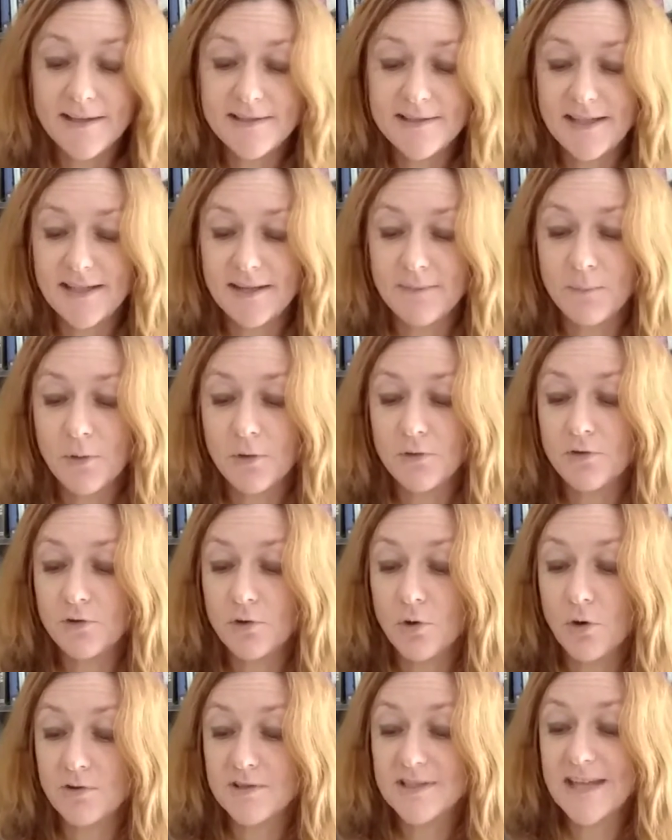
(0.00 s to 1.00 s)
setting both the
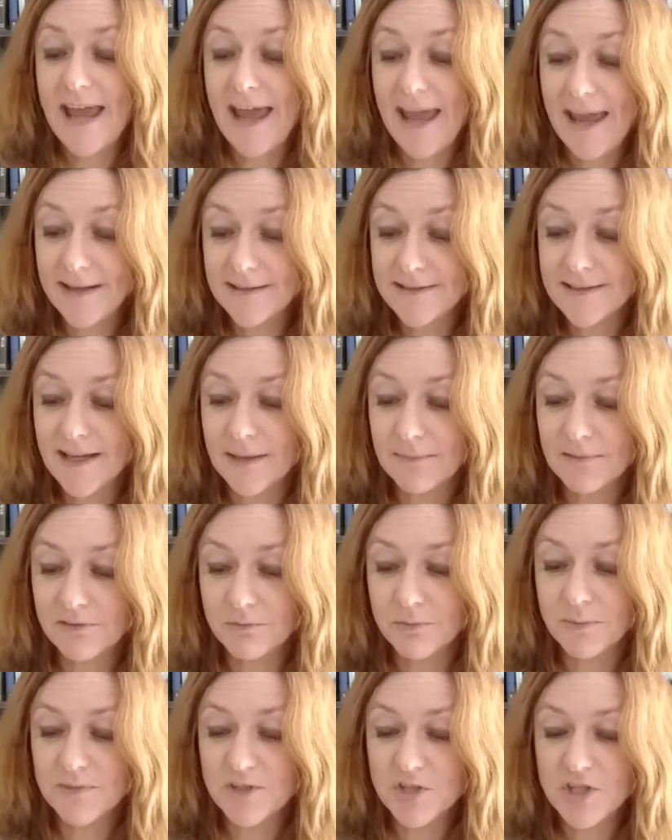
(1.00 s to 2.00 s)
dogs and a couple
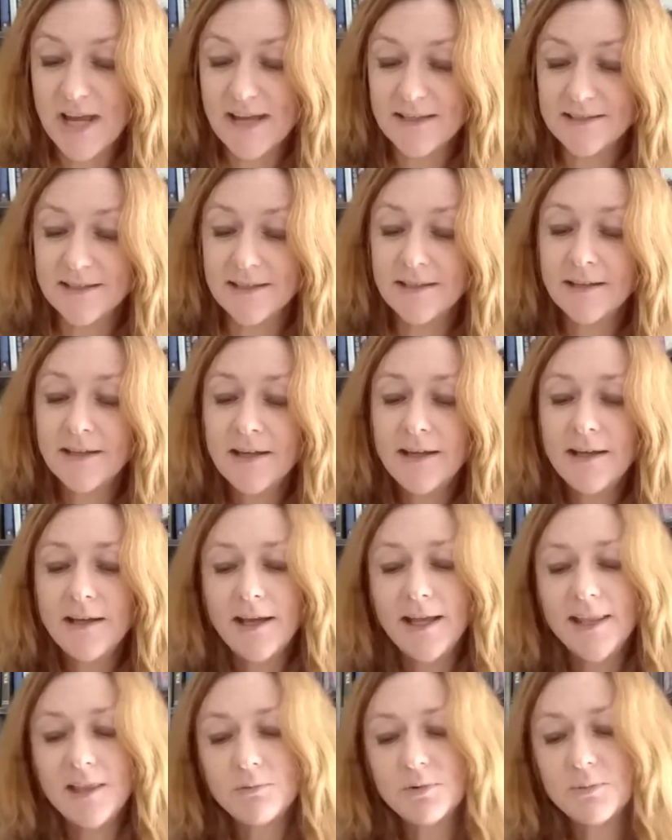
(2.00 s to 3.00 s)
of women shouting.
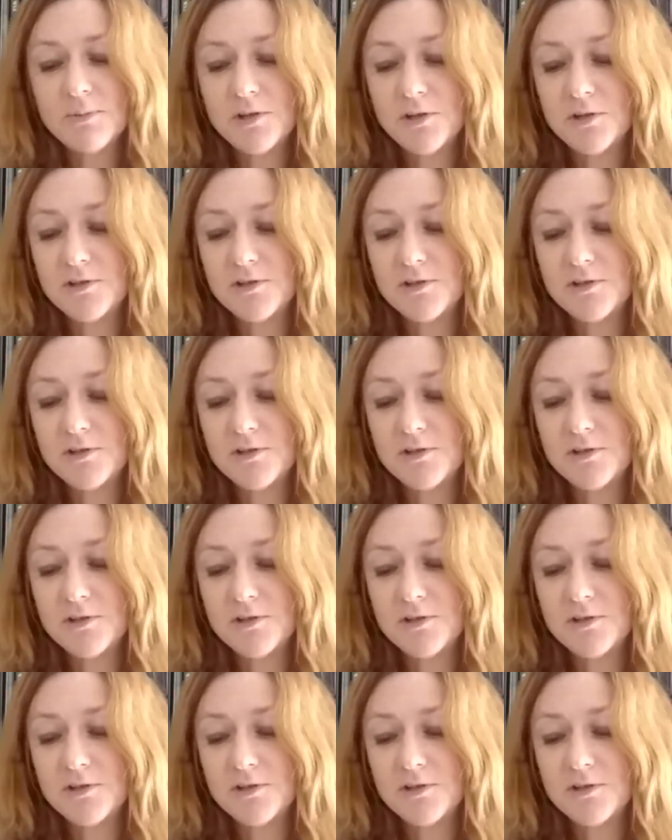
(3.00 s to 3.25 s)
And the woman